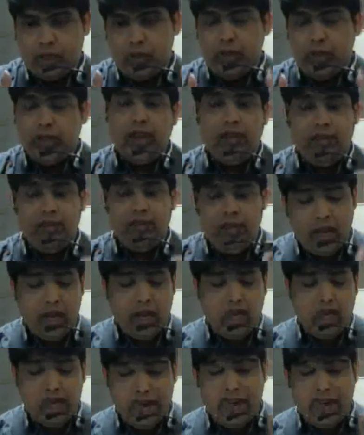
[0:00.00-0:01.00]
Shweta, we are
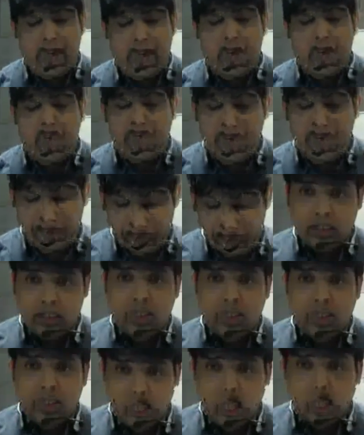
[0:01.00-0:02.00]
into the end of the third
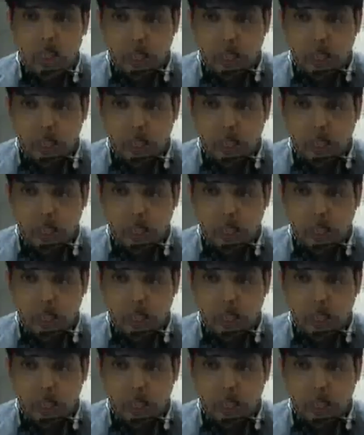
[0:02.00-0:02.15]
chapter